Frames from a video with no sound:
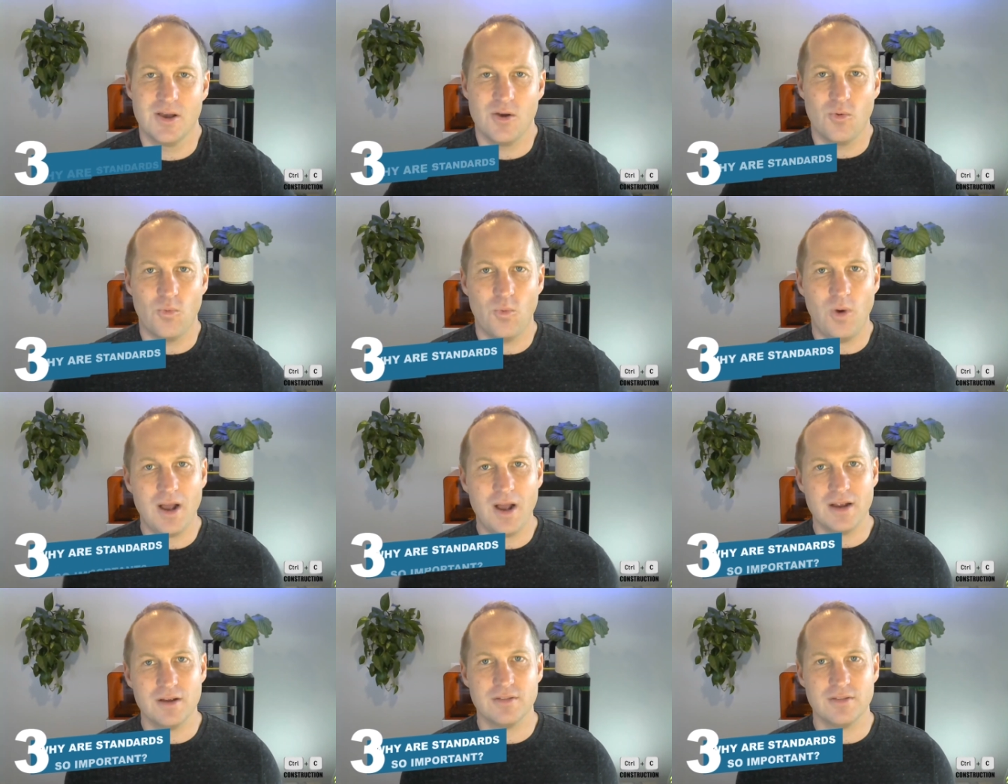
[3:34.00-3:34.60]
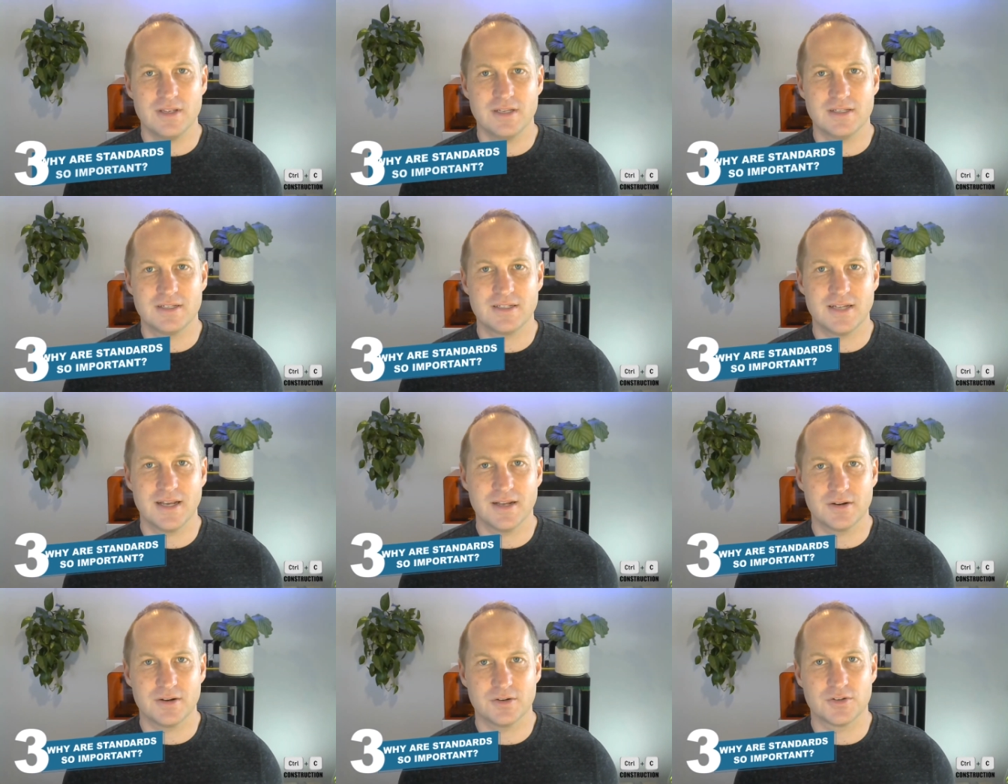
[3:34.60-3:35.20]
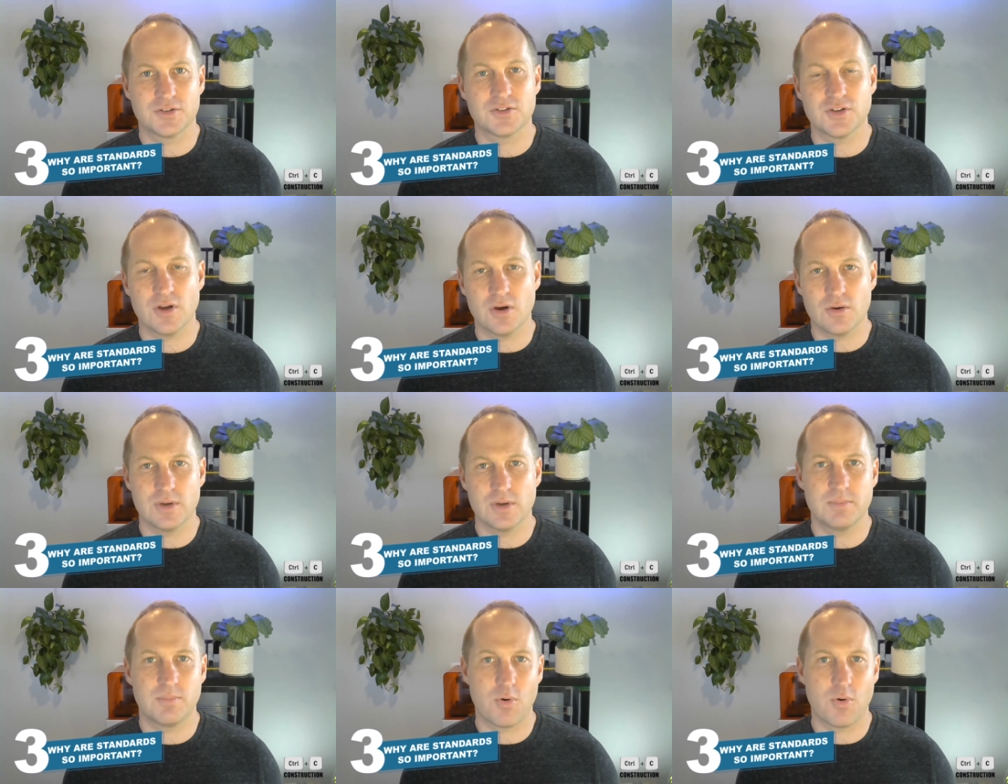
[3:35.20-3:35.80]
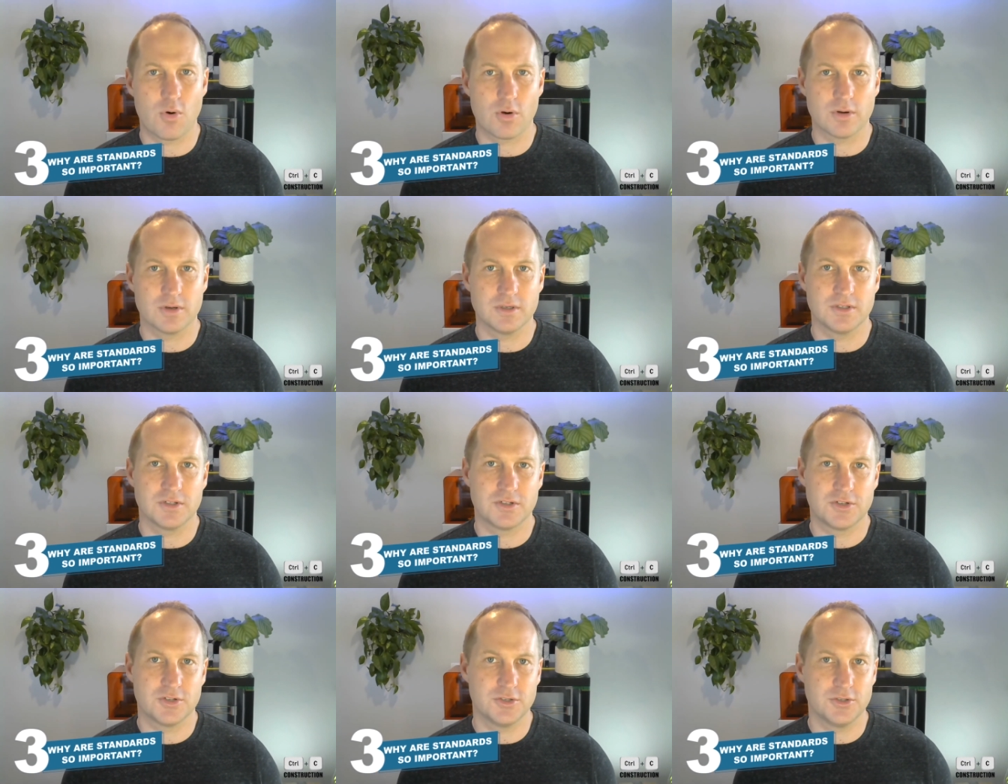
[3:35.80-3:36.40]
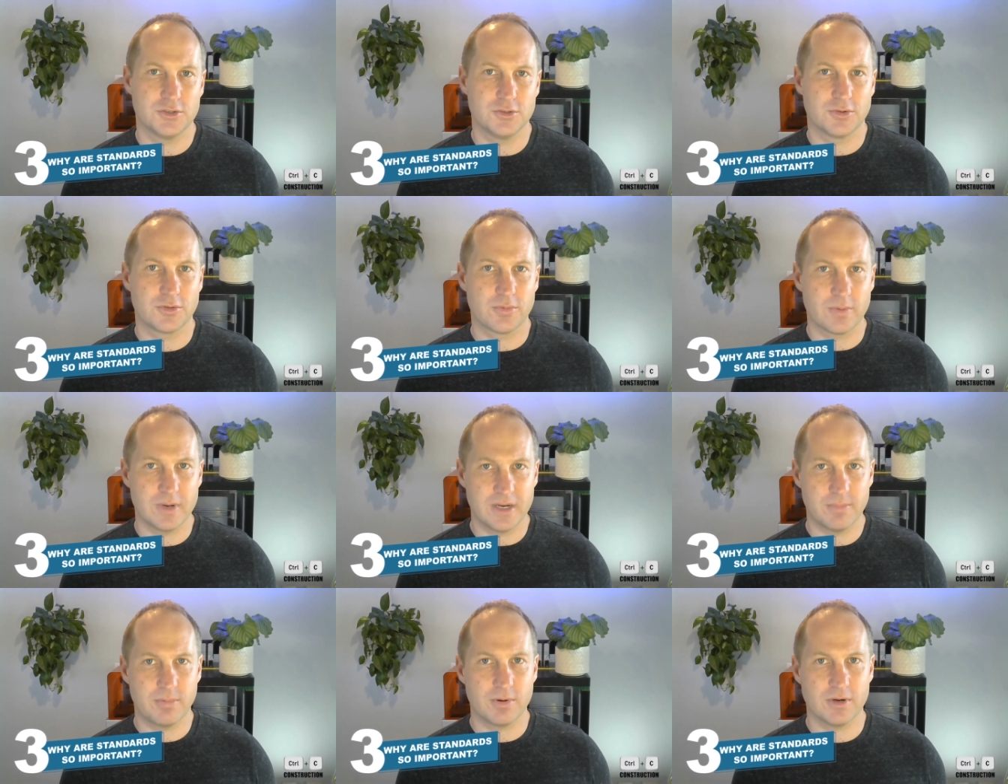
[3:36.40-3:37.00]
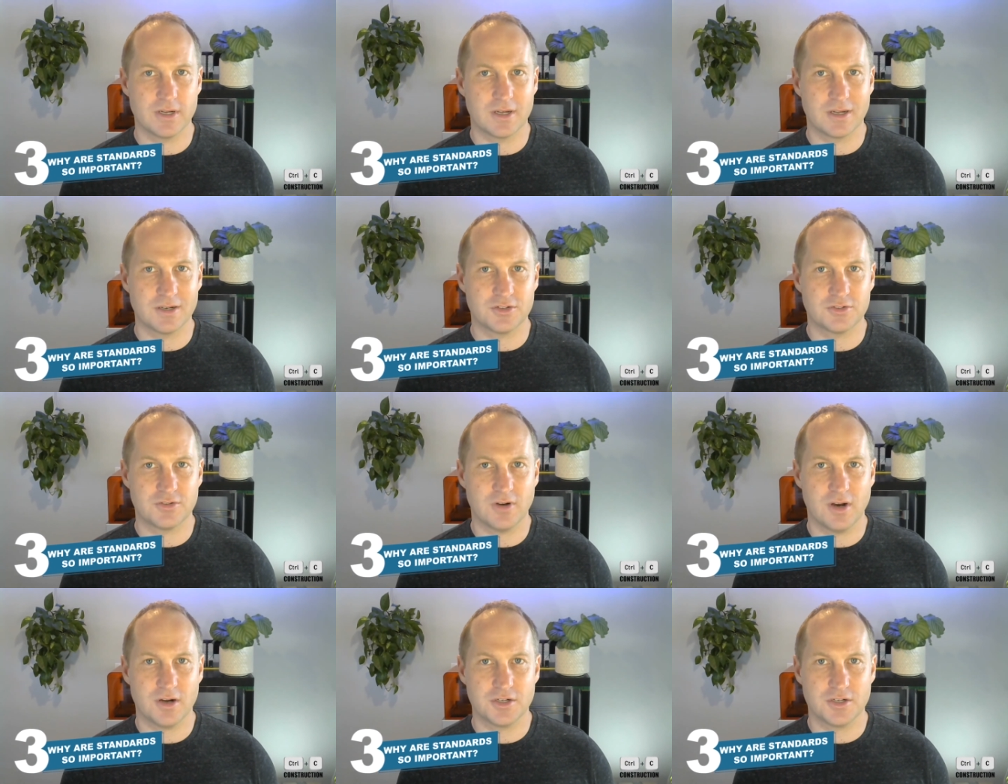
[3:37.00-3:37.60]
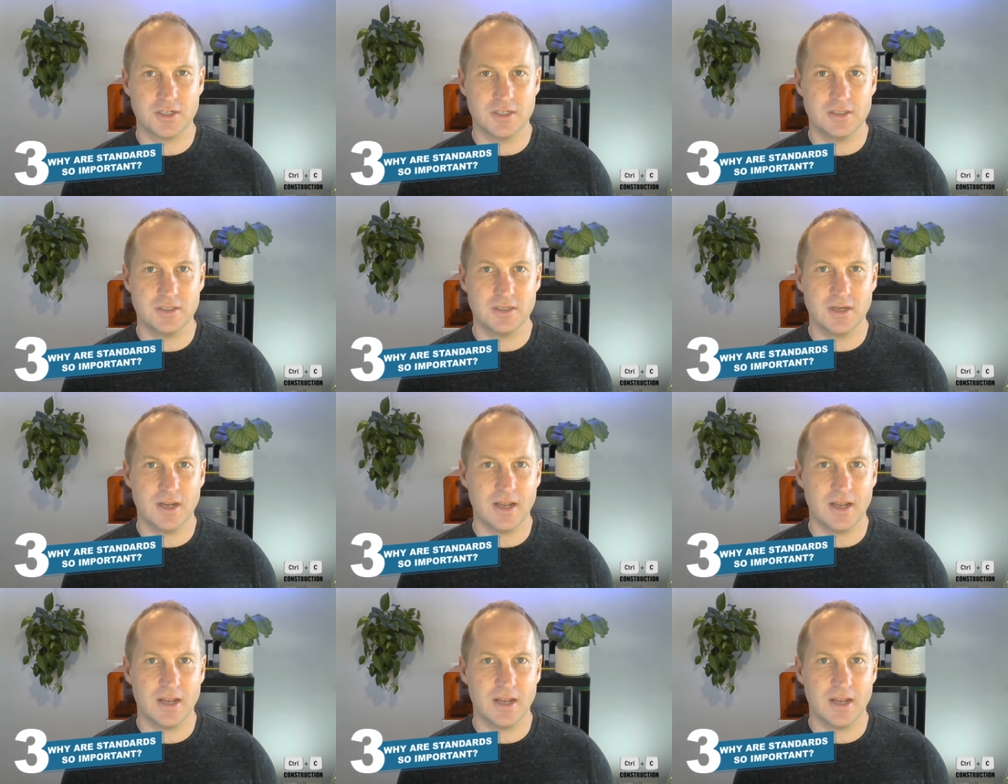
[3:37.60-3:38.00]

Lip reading: Why are these standards so important to 3D printed construction,